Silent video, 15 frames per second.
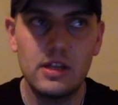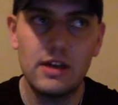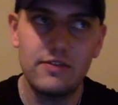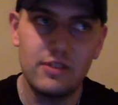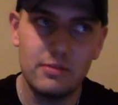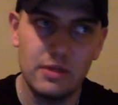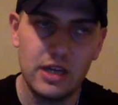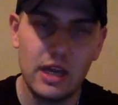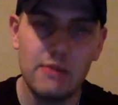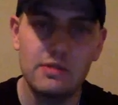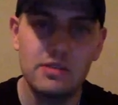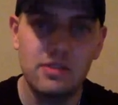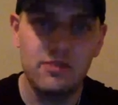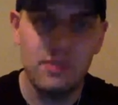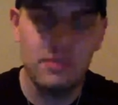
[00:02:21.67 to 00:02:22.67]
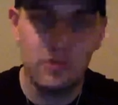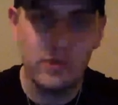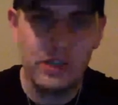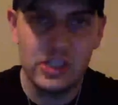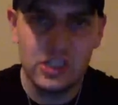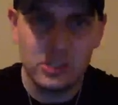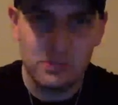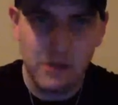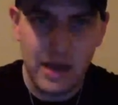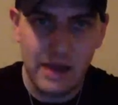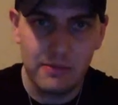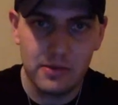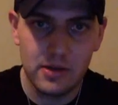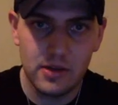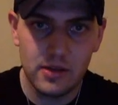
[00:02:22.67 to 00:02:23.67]
Not FEMA camps, the FEMA regions
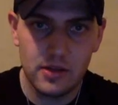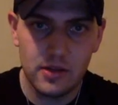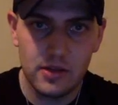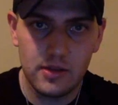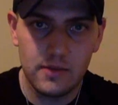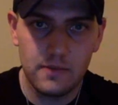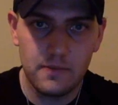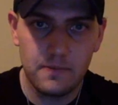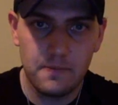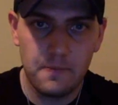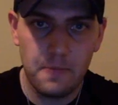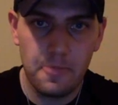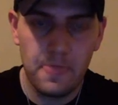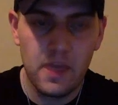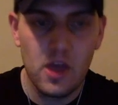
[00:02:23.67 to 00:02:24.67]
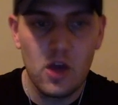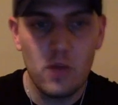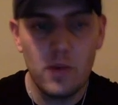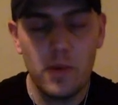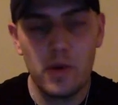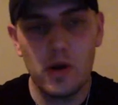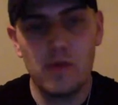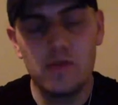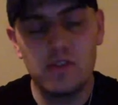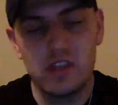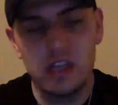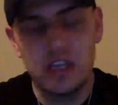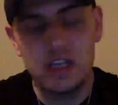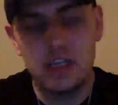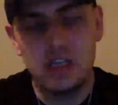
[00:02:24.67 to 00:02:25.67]
map. We went over
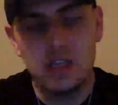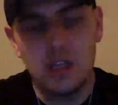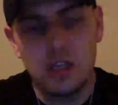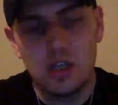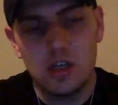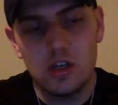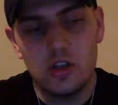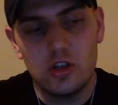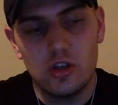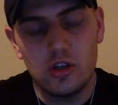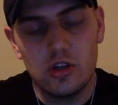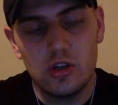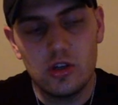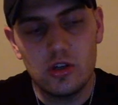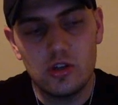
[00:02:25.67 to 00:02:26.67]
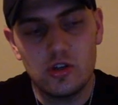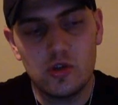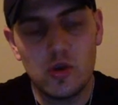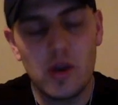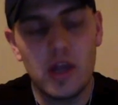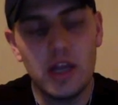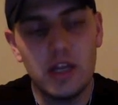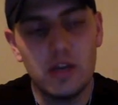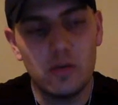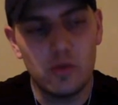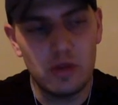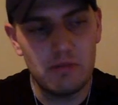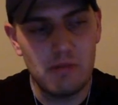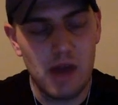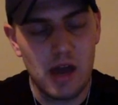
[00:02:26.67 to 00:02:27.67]
the train
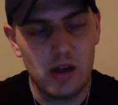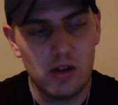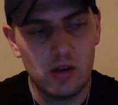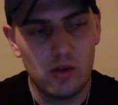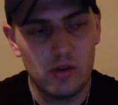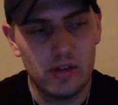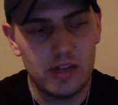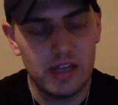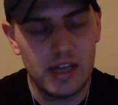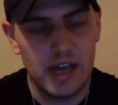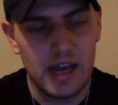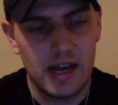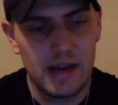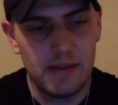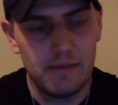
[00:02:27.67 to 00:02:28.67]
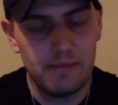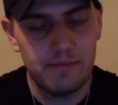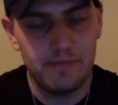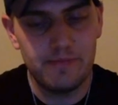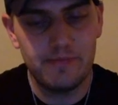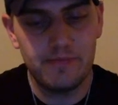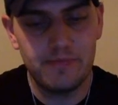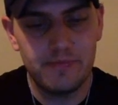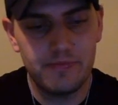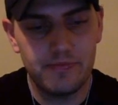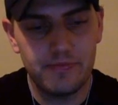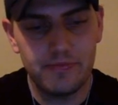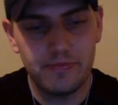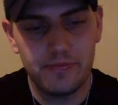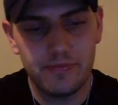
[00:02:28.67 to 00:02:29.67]
remodel or the
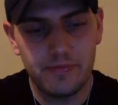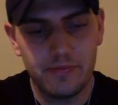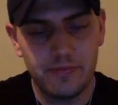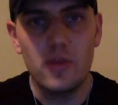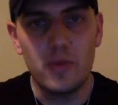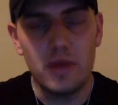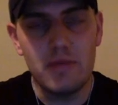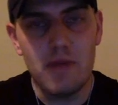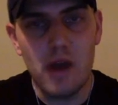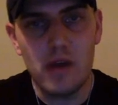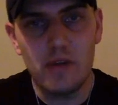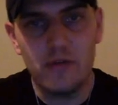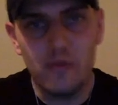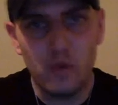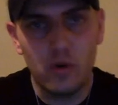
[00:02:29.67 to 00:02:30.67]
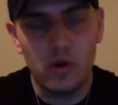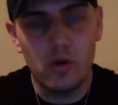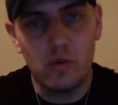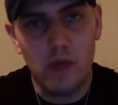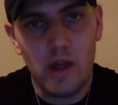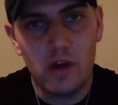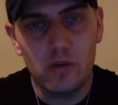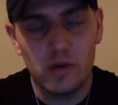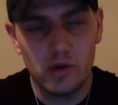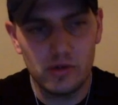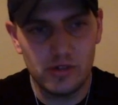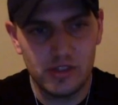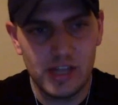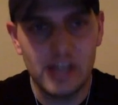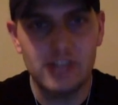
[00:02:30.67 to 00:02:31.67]
remodel for
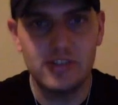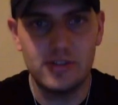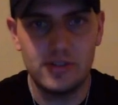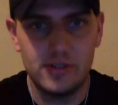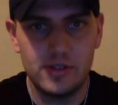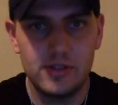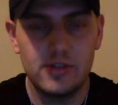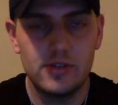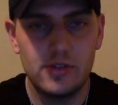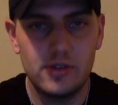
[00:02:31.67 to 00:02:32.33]
railroad stations.